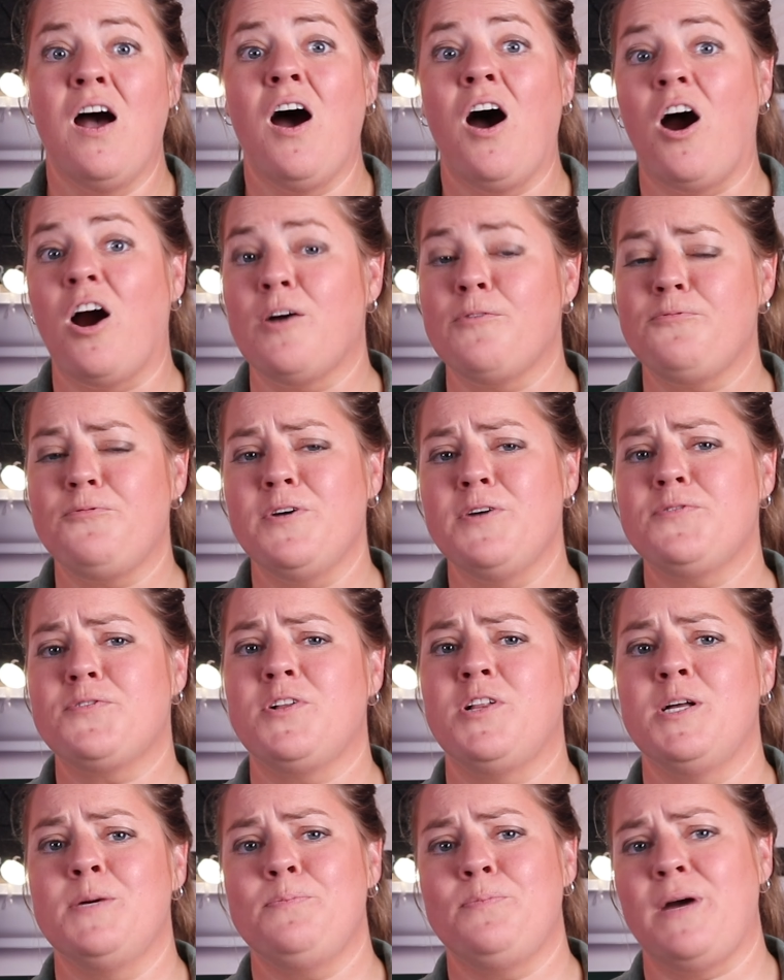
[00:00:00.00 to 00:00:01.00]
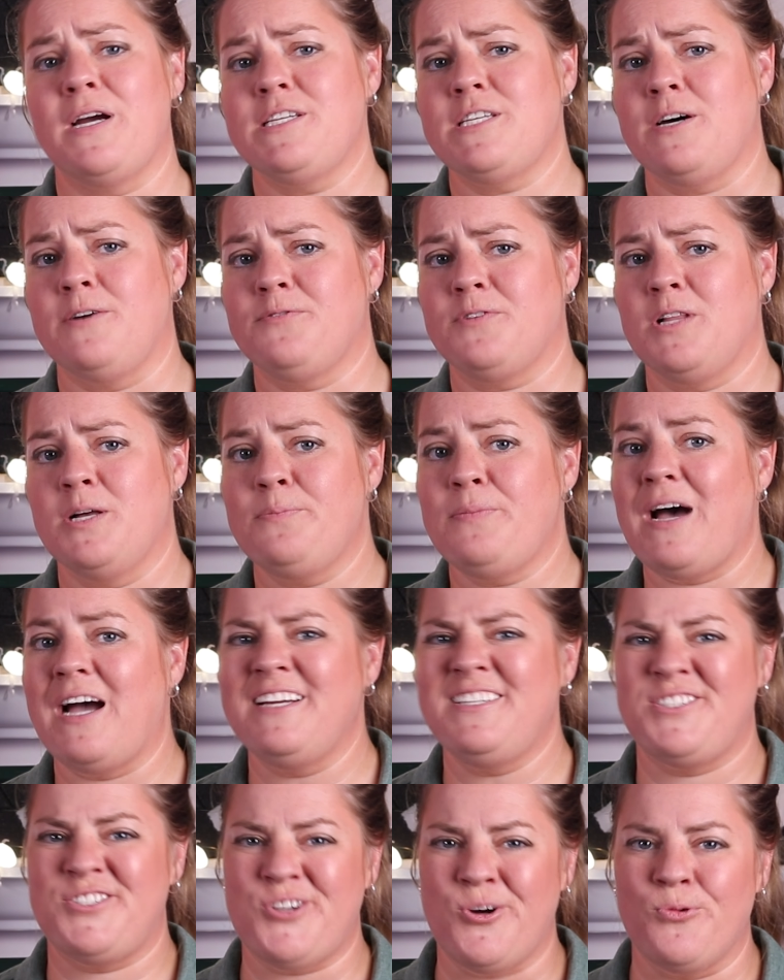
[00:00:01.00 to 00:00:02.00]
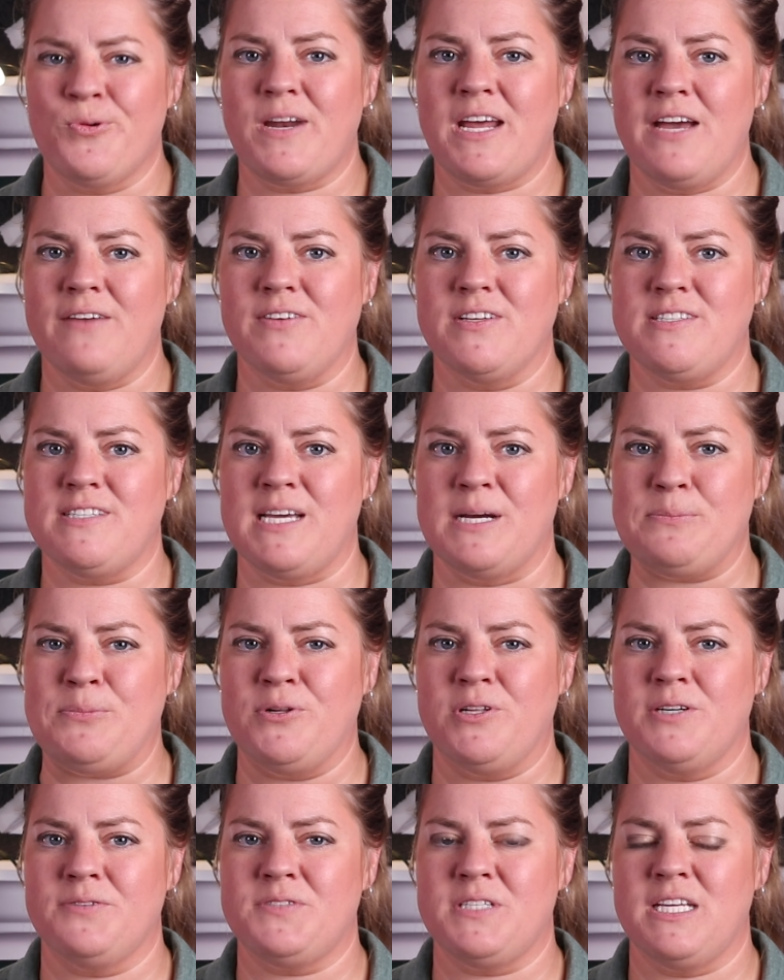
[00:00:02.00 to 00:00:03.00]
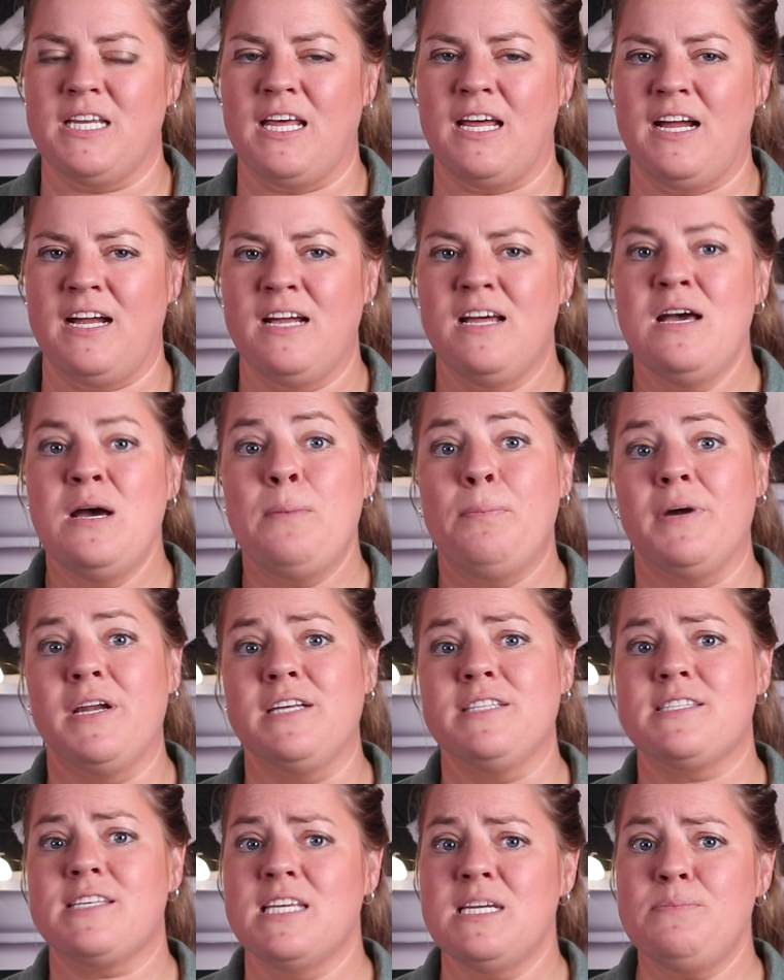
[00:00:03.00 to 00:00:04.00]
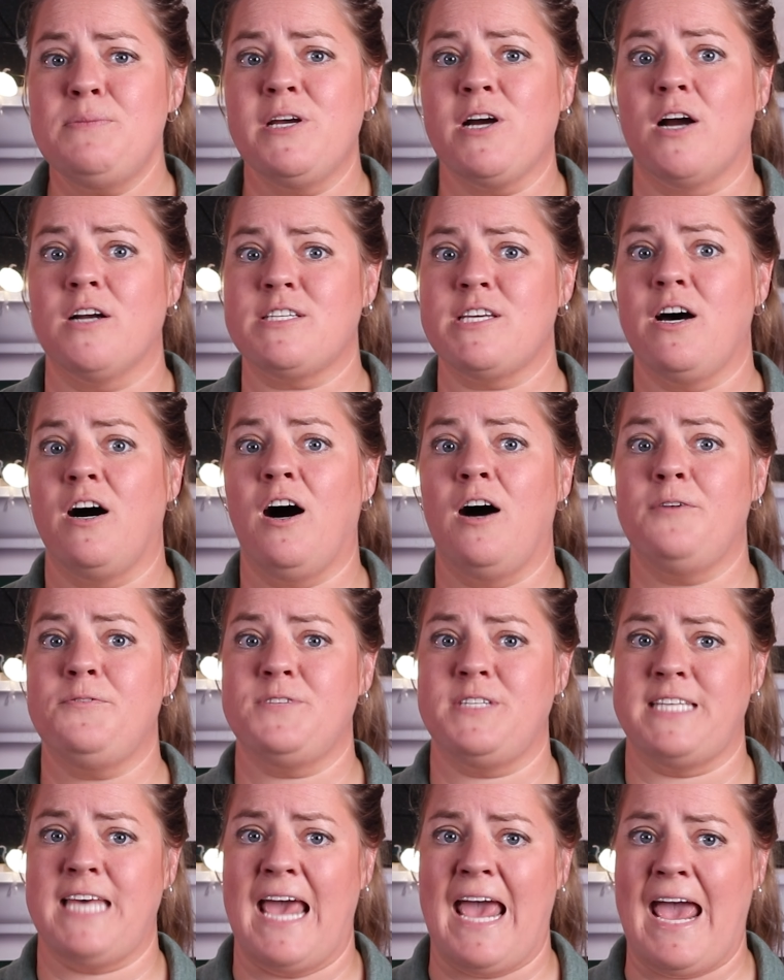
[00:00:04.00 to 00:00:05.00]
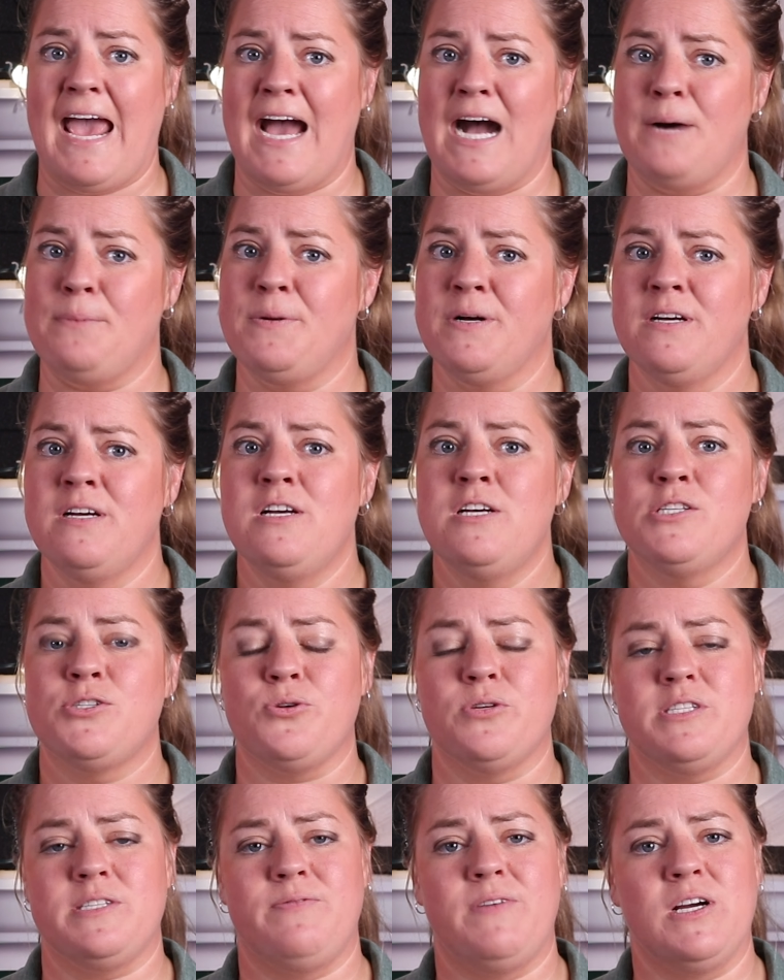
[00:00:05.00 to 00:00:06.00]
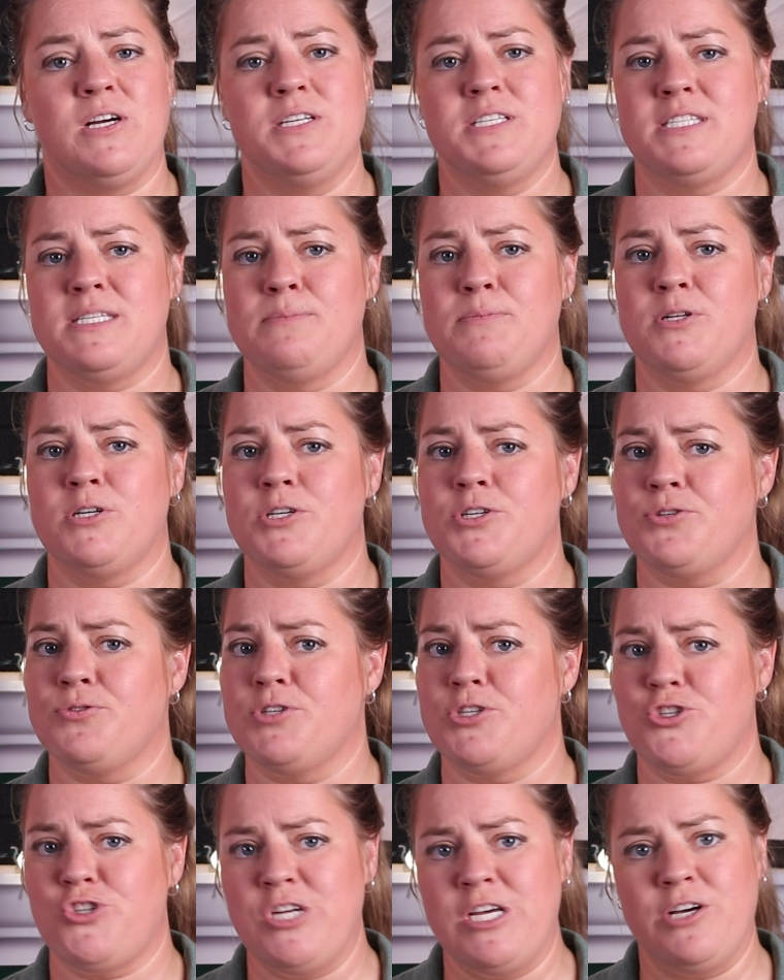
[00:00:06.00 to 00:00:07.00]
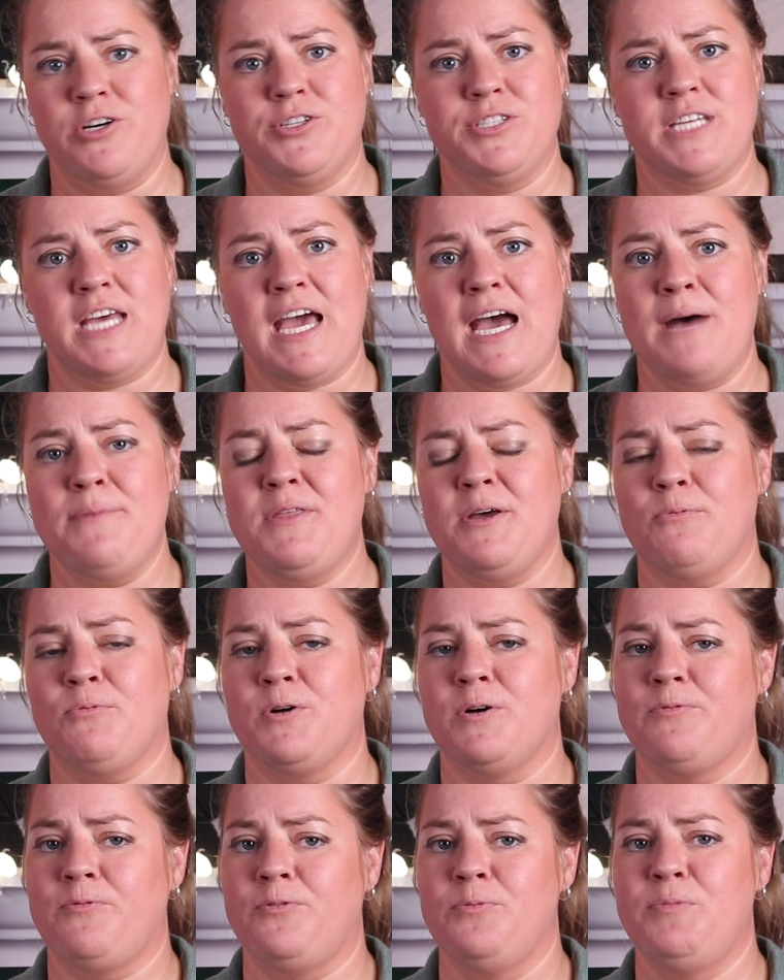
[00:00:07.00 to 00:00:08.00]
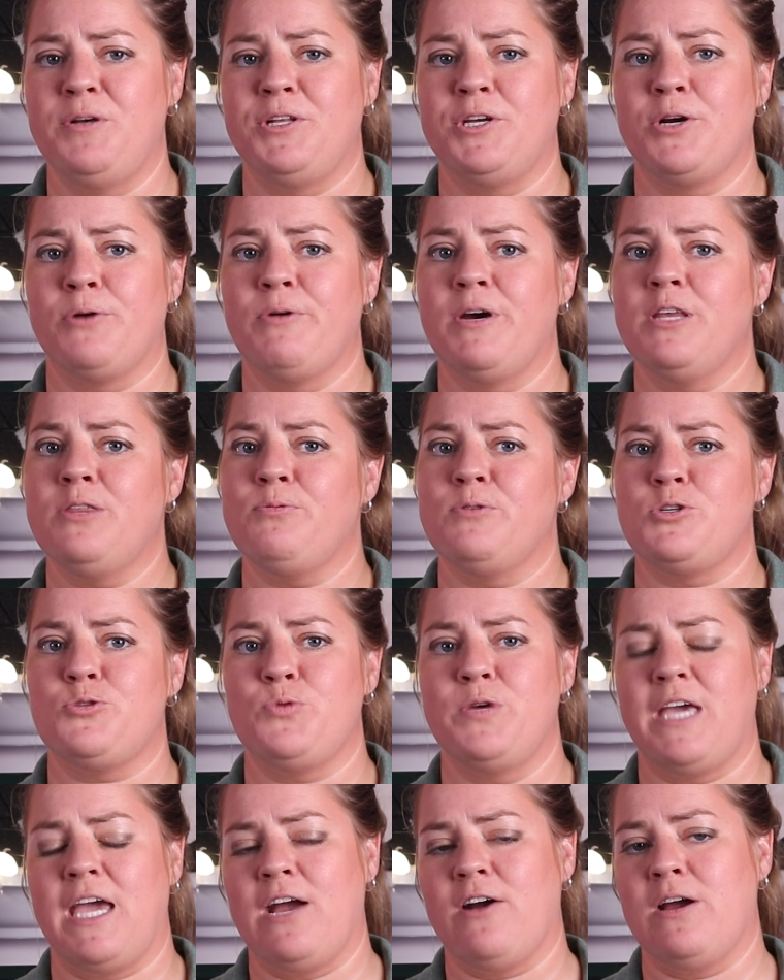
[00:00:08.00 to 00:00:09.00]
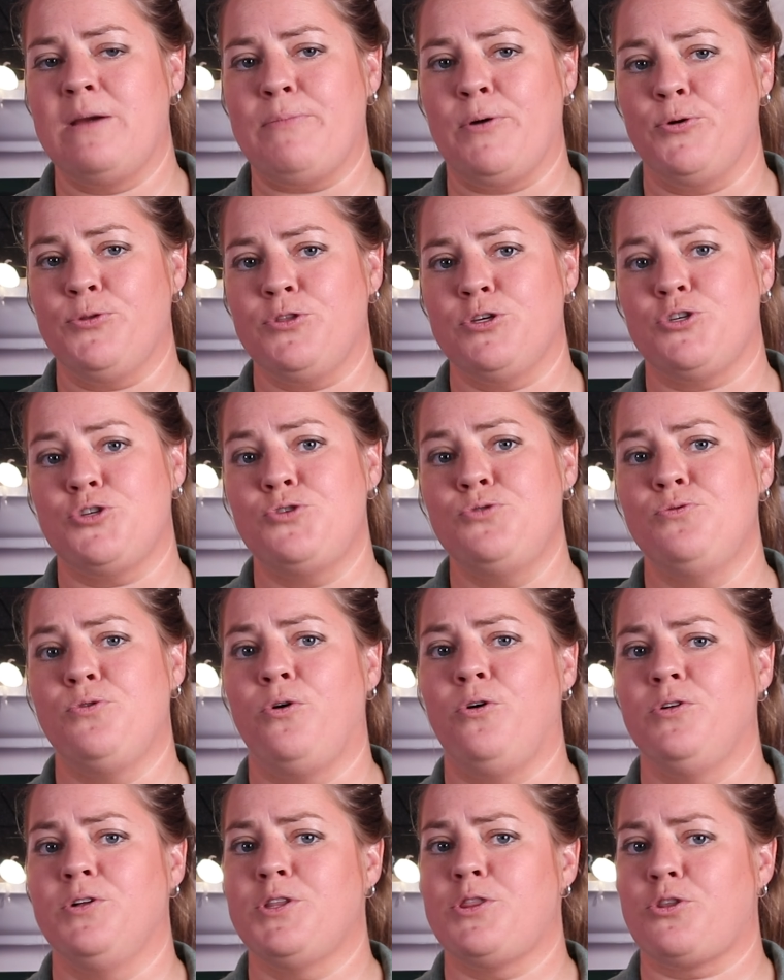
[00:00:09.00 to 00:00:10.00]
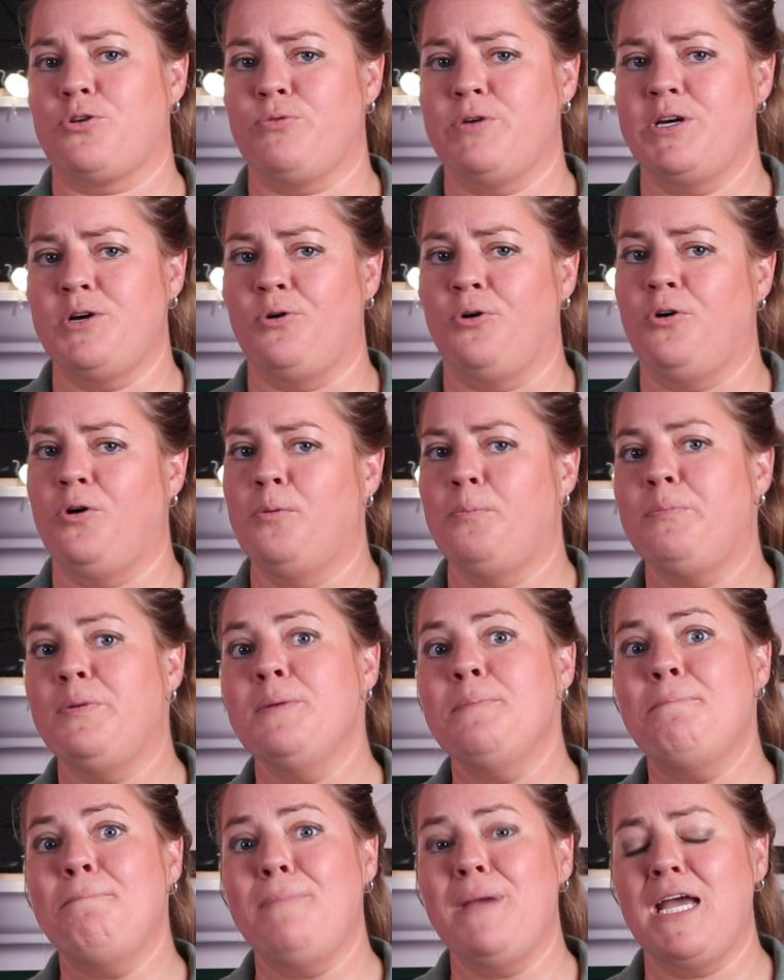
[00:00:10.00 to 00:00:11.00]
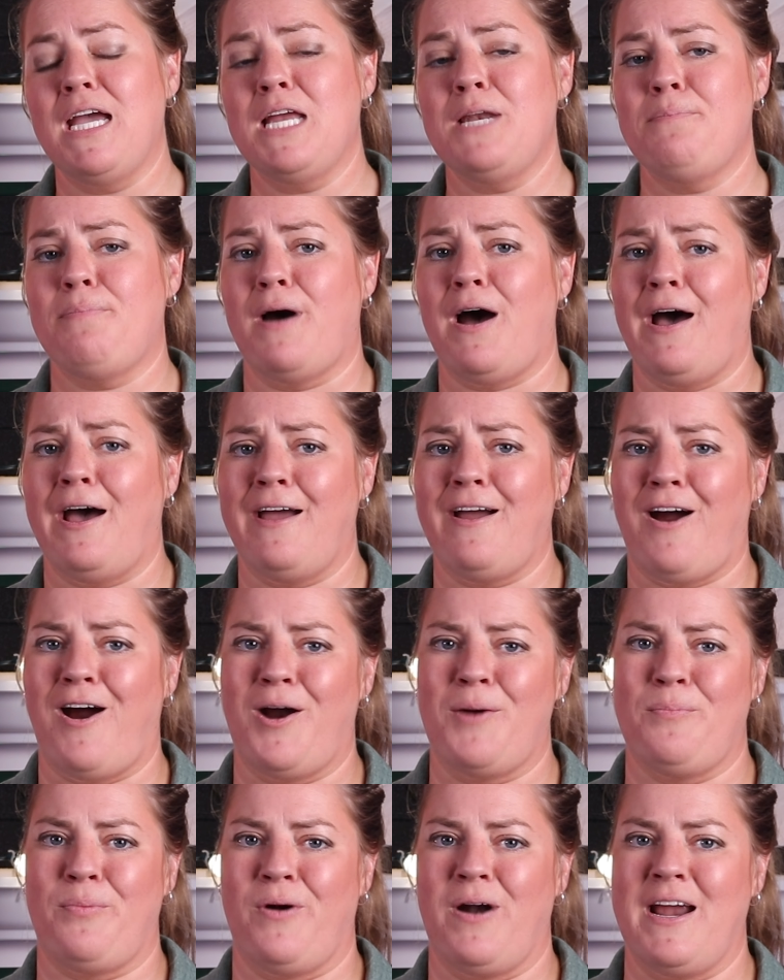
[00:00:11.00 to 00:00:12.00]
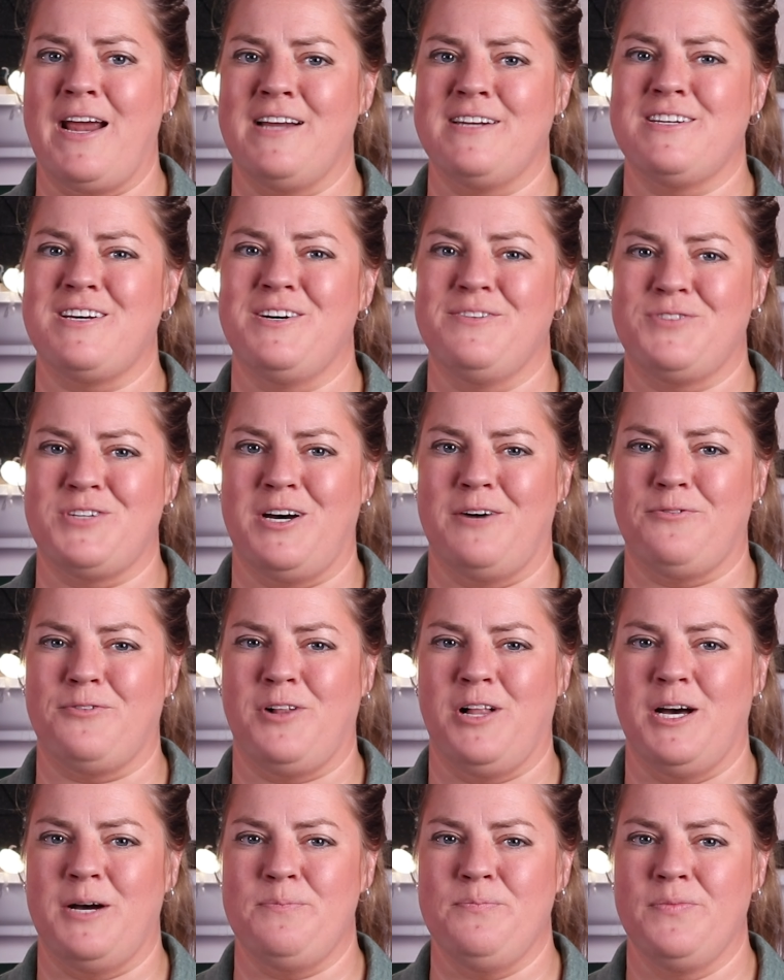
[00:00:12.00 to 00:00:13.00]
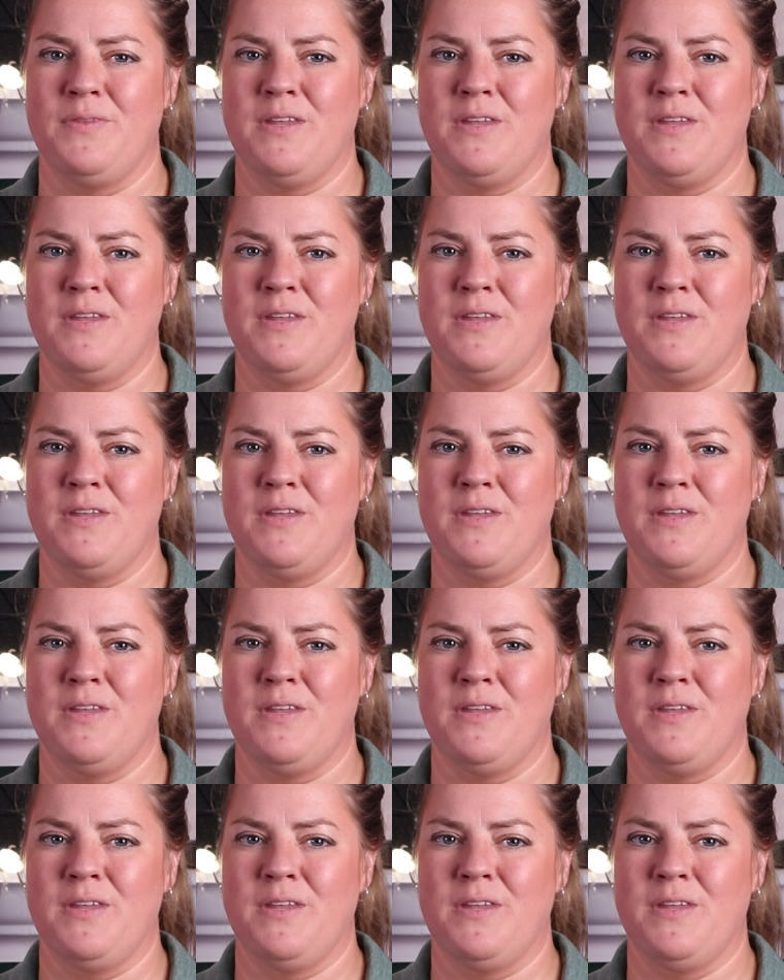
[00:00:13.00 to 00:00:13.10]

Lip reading: Our fifth clip by Tough Clip, I don't have a sample of today, but it's gonna be our Tough Tab. So it's very similar to a shingle tab that we're familiar with, which we carry both the 2-hole and 3-hole, but made by our brand of Tough Clip.